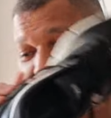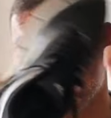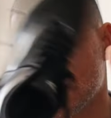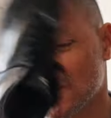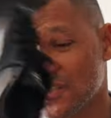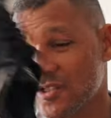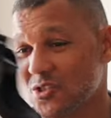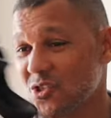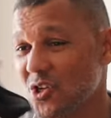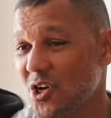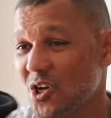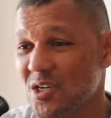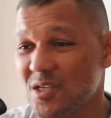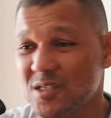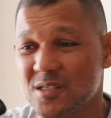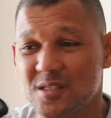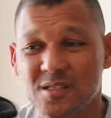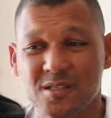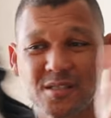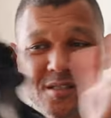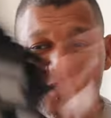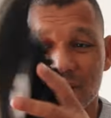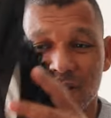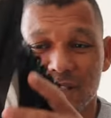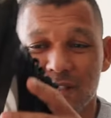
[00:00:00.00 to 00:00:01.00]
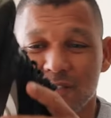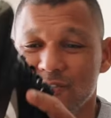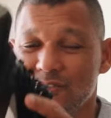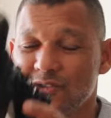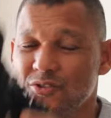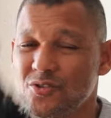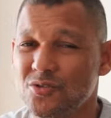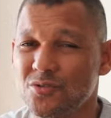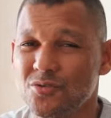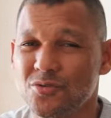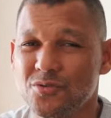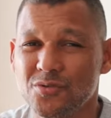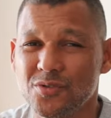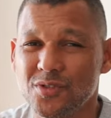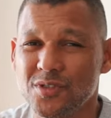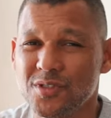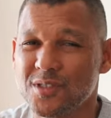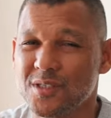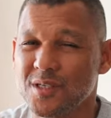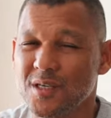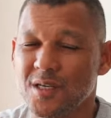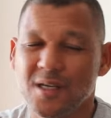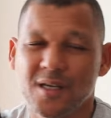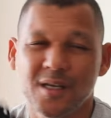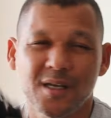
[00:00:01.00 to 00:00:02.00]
socks and shoes,